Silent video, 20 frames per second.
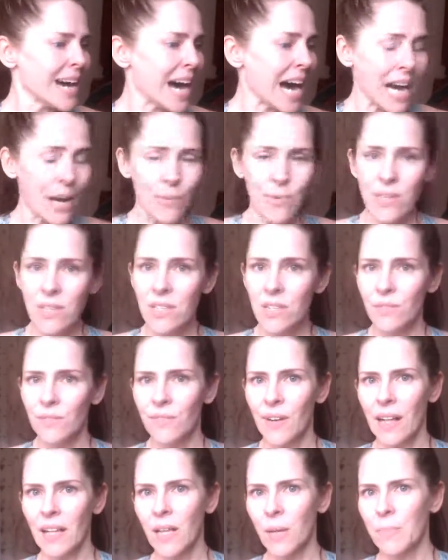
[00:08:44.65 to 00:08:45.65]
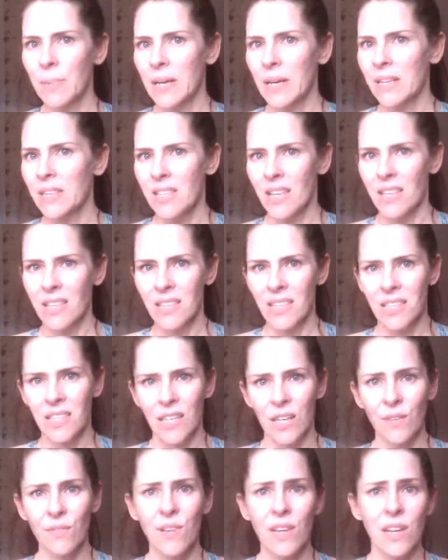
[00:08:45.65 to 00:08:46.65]
I was developing
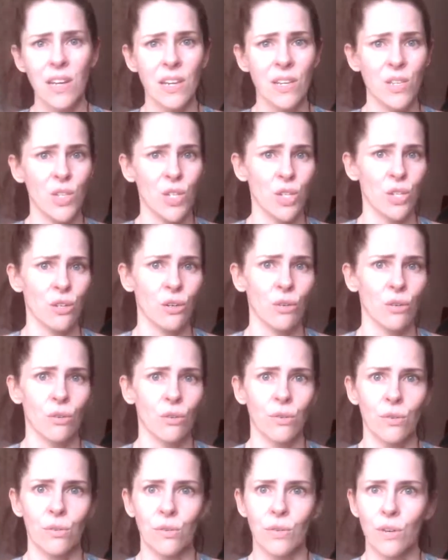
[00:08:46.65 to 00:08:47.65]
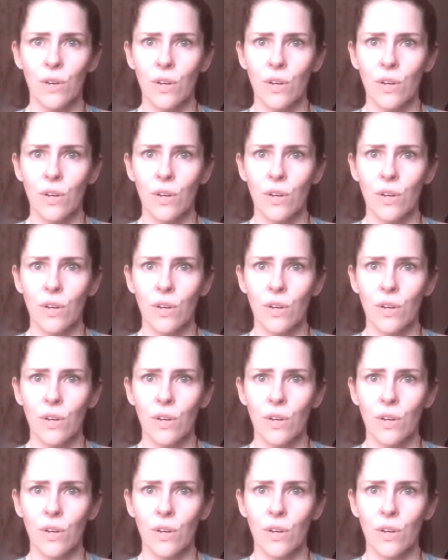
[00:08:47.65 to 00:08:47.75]
sensitivities to,